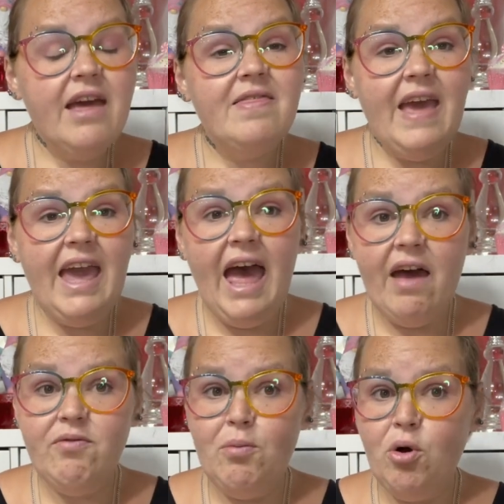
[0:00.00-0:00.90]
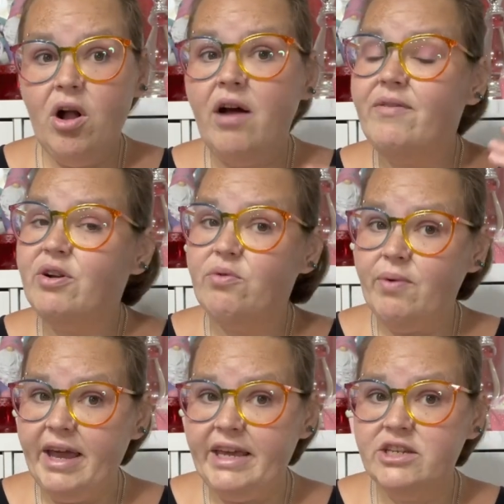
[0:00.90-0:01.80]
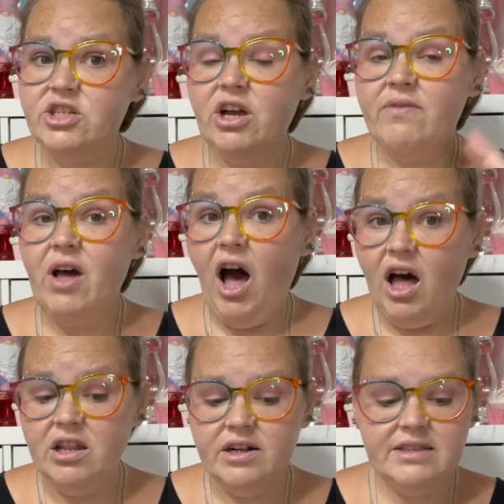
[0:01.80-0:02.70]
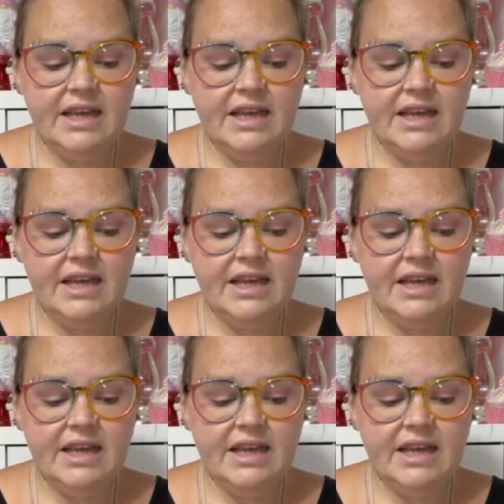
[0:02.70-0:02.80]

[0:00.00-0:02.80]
they have more of a range of colors.